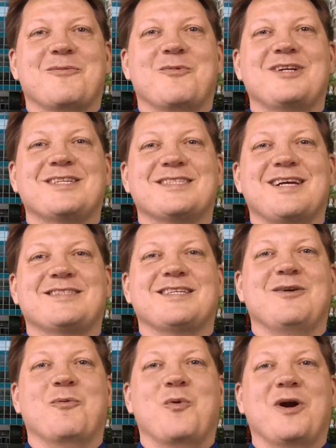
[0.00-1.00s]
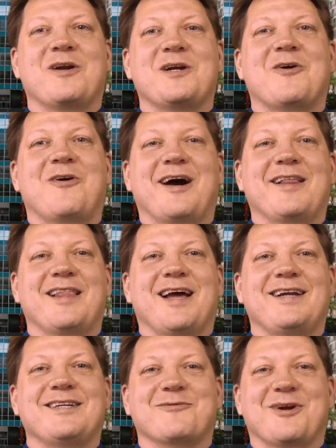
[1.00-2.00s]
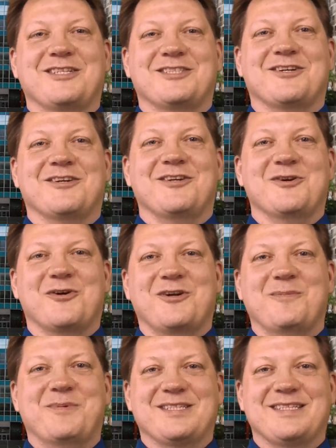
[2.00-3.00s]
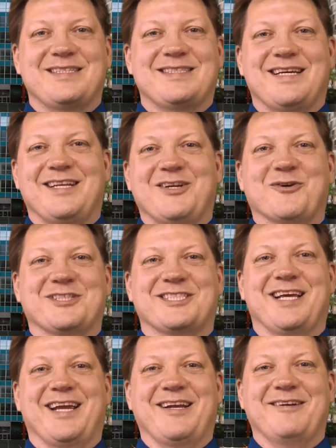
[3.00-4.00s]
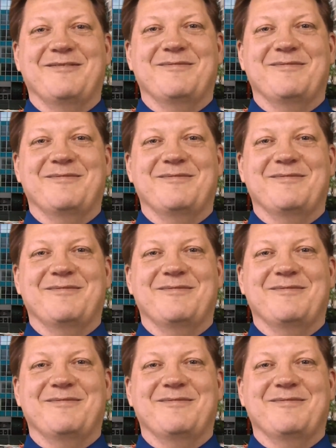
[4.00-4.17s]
We're discussing where to go online to register your new business in your state.